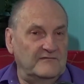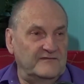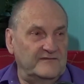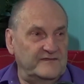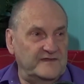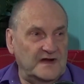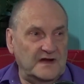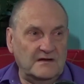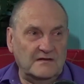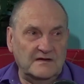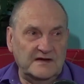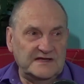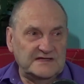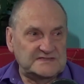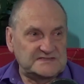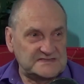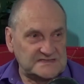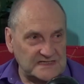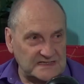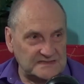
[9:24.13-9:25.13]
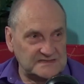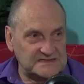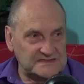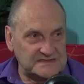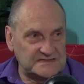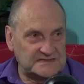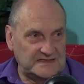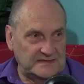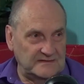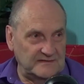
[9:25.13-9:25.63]
very
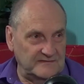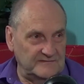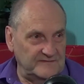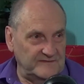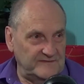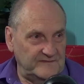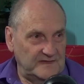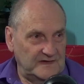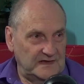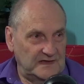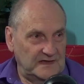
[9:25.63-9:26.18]
sensitive